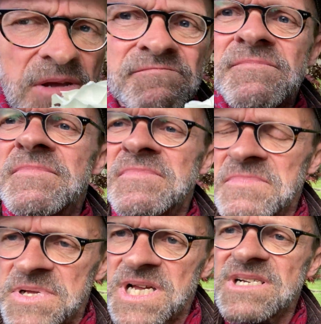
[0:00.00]
Hmm.
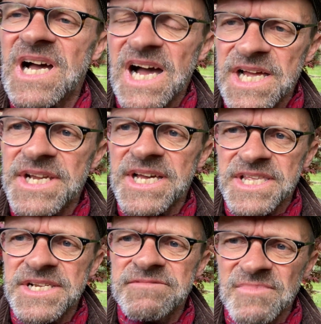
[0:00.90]
Ah, now
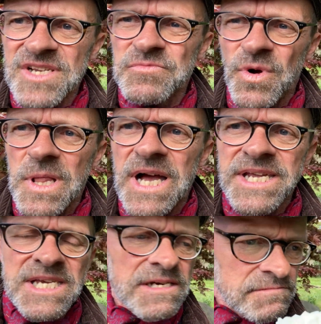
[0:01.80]
then, that's more
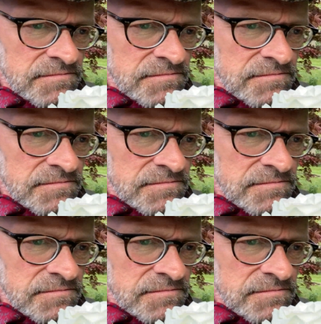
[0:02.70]
like it.